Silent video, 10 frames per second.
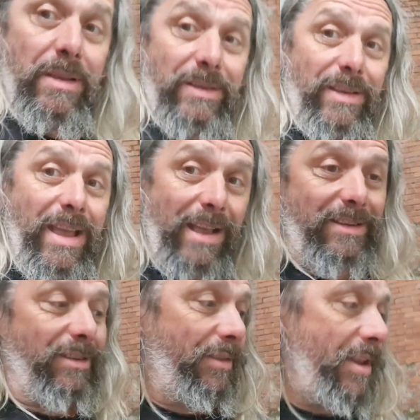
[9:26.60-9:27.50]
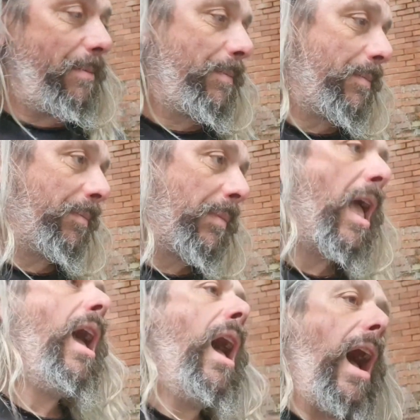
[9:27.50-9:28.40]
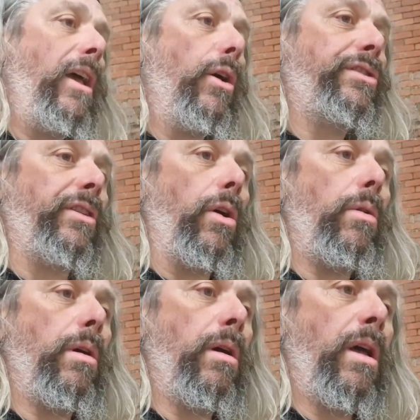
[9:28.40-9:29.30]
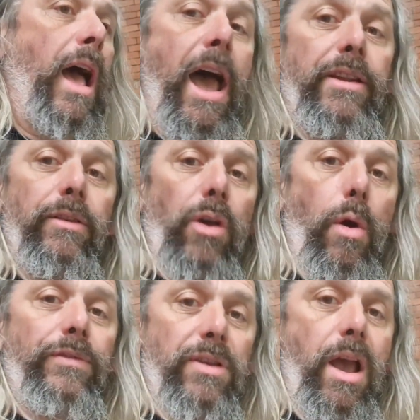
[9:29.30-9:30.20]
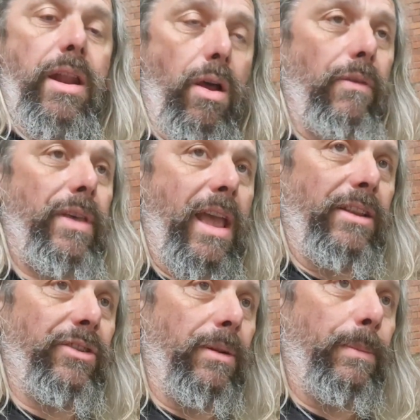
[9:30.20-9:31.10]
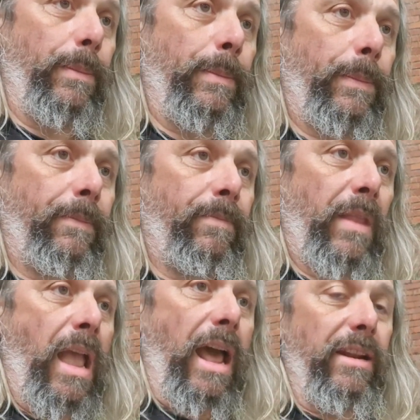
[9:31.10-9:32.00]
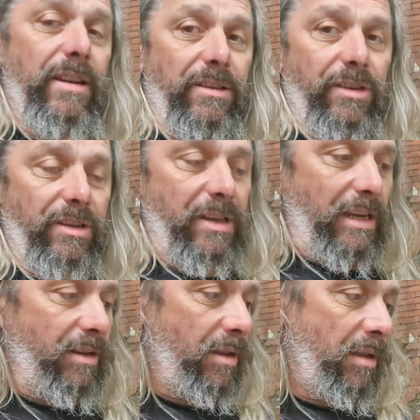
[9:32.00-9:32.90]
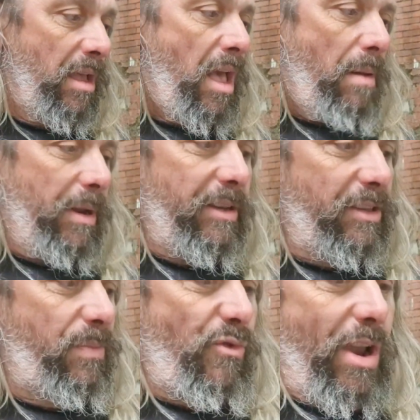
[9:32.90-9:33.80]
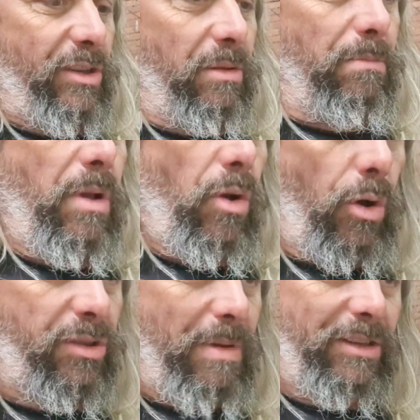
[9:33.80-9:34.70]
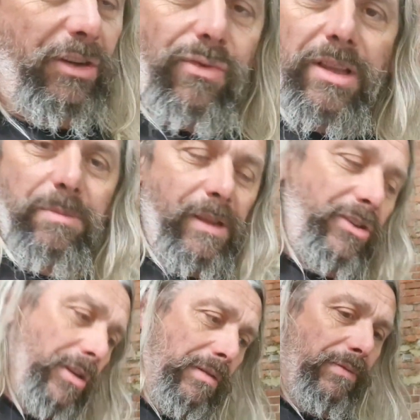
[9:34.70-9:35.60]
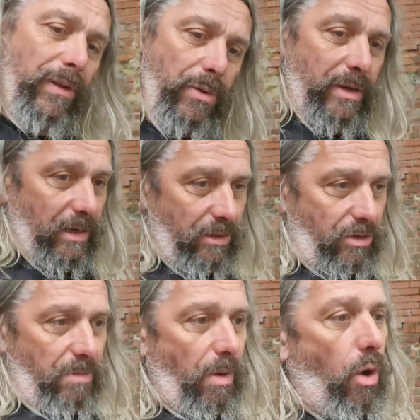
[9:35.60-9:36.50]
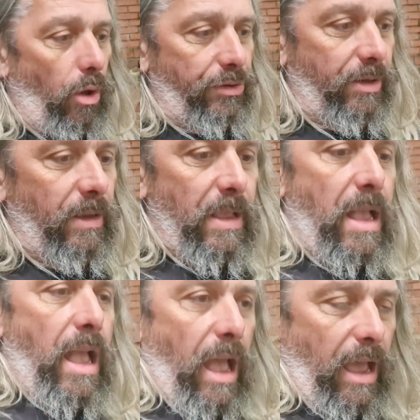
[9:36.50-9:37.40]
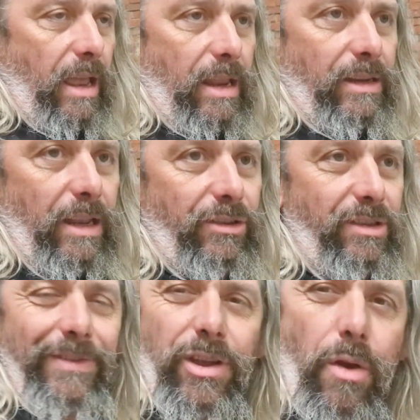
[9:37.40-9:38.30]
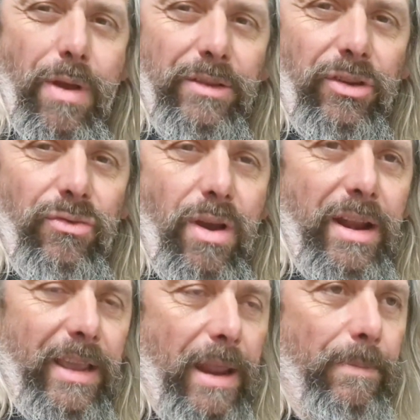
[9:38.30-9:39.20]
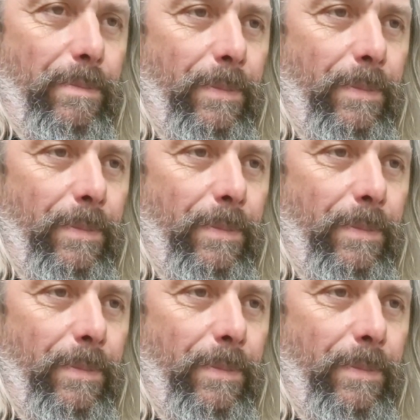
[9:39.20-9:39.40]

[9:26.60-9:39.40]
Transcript: So that's something. I also had a go of turning over the engine and I didn't succeed, but I did spray some automatic transmission fluid into the bores and I just haven't got around to trying again.